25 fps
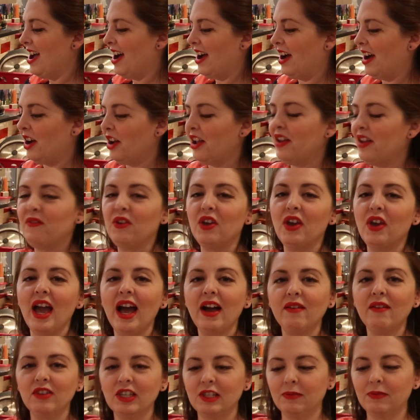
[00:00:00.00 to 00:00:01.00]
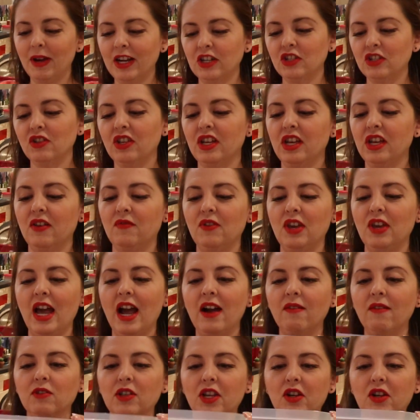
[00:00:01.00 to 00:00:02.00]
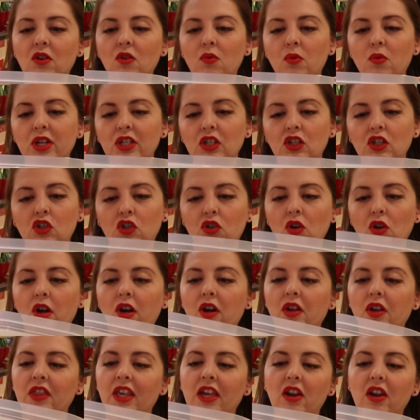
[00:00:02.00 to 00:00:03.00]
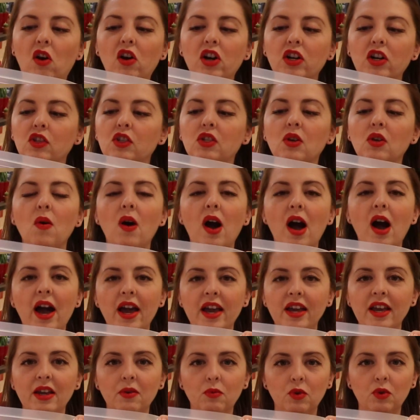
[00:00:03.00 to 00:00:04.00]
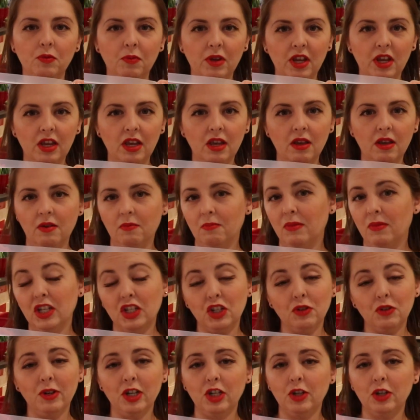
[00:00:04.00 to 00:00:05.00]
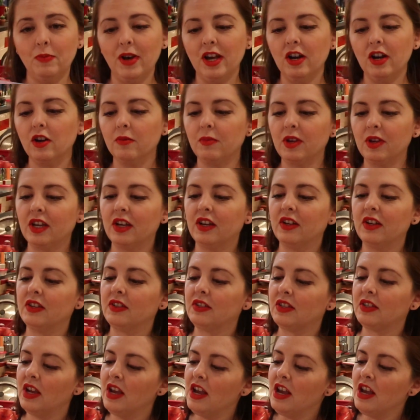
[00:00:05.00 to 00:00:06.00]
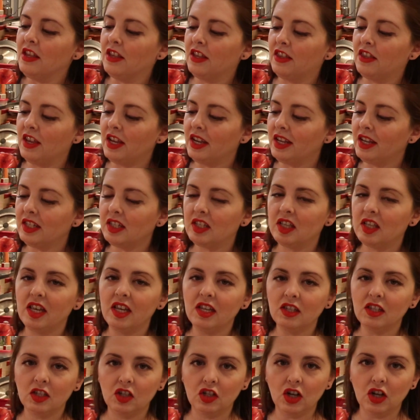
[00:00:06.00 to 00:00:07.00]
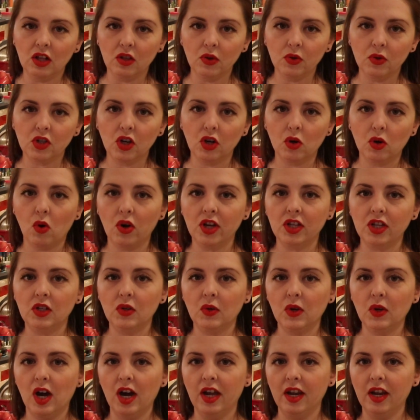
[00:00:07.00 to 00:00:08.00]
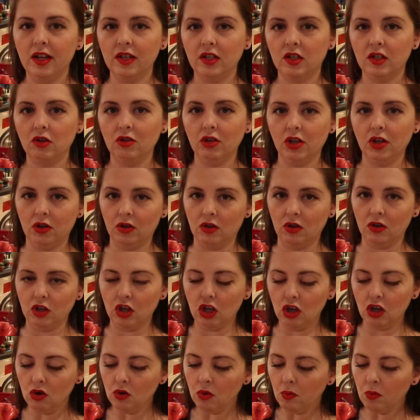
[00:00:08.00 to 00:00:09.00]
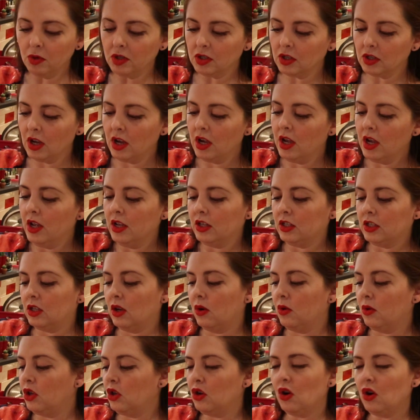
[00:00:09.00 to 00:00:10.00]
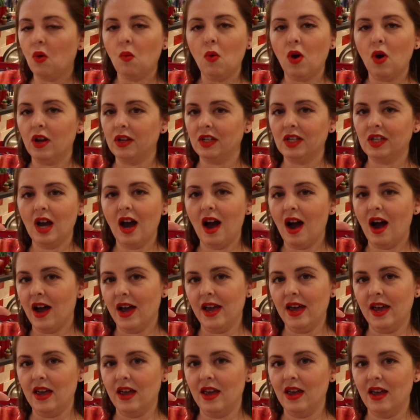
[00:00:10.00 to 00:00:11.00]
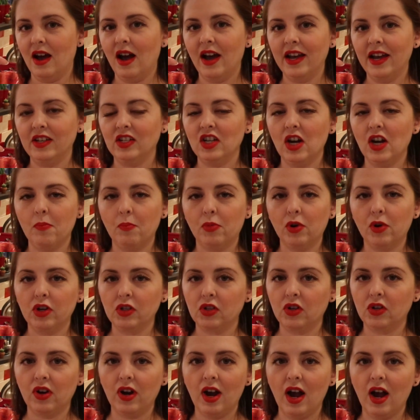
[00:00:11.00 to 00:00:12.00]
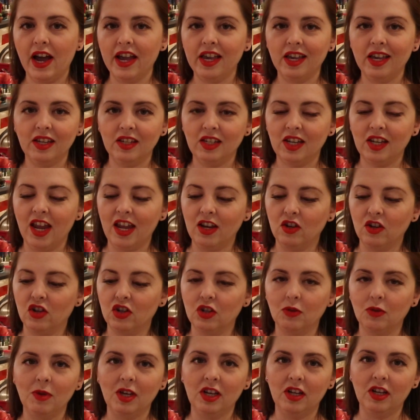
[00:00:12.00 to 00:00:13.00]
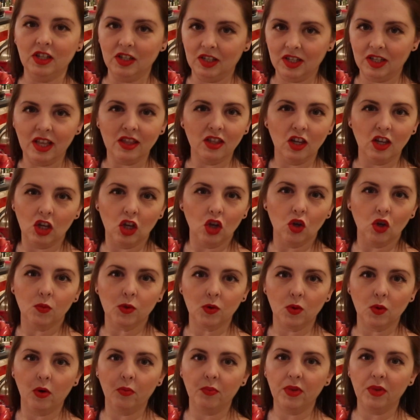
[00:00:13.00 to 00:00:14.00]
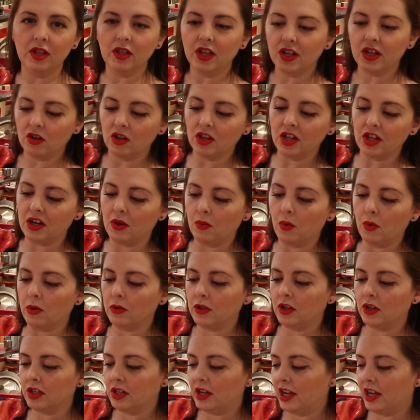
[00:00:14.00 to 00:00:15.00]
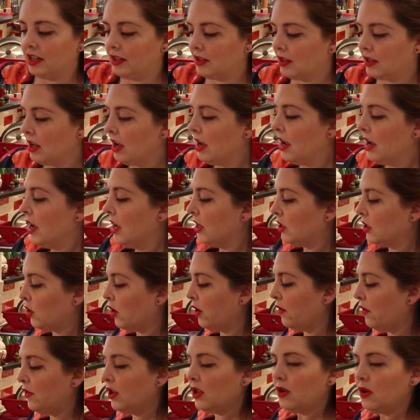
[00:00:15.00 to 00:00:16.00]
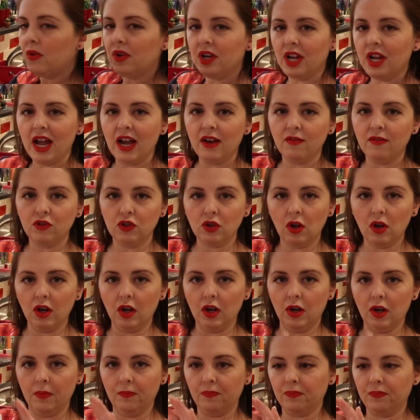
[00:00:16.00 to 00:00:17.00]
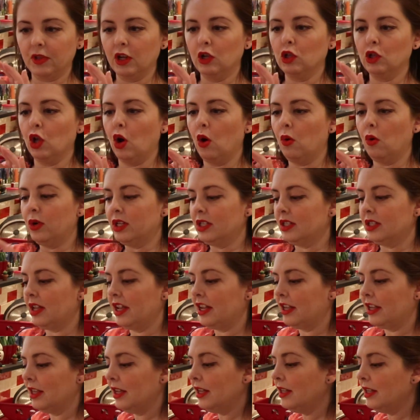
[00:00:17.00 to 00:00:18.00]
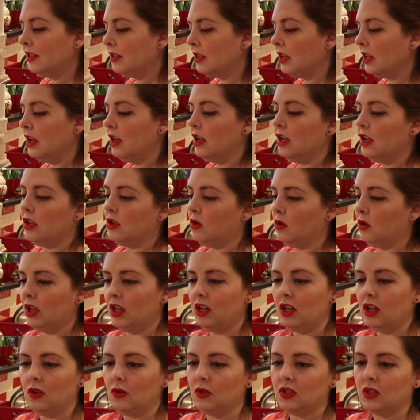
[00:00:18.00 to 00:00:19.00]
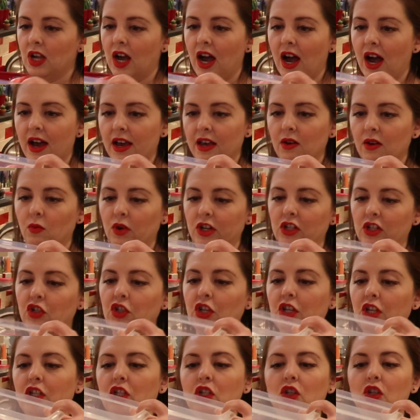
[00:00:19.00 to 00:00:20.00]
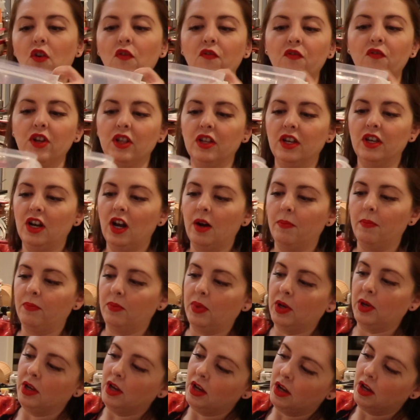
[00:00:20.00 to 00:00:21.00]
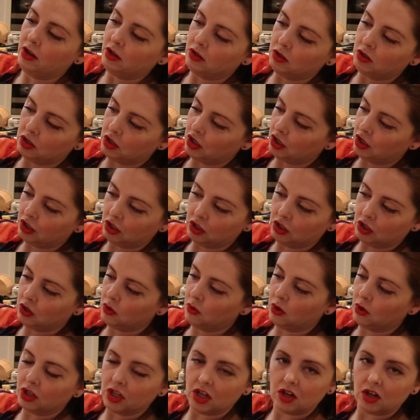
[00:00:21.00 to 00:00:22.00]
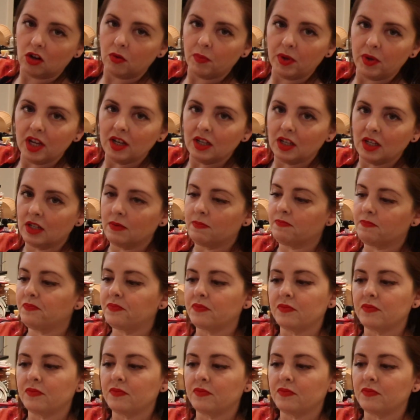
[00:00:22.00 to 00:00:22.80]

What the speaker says: Especially if you have little ones that aren't so high, it would be much better, because the thing is these Jellos you're going to cut into little cubes. So you don't want high tuppers or high containers, because then the cubes won't be little and it won't look nice. So if you don't have low ones like this, you can use a high one, just don't fill it up. Just do a little bit.